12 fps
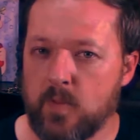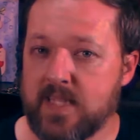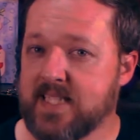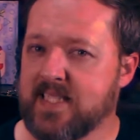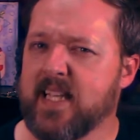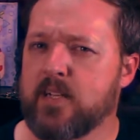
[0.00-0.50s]
with
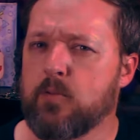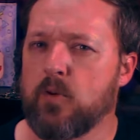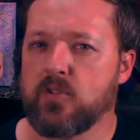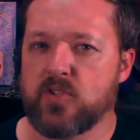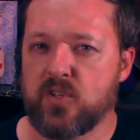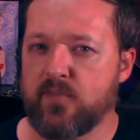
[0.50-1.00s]
the
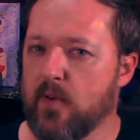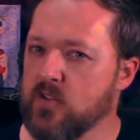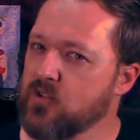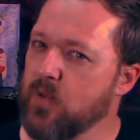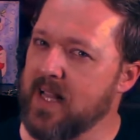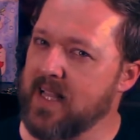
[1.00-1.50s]
sequel to the
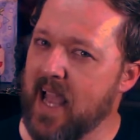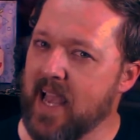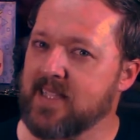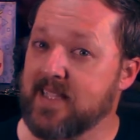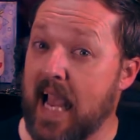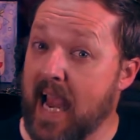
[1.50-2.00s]
first rated X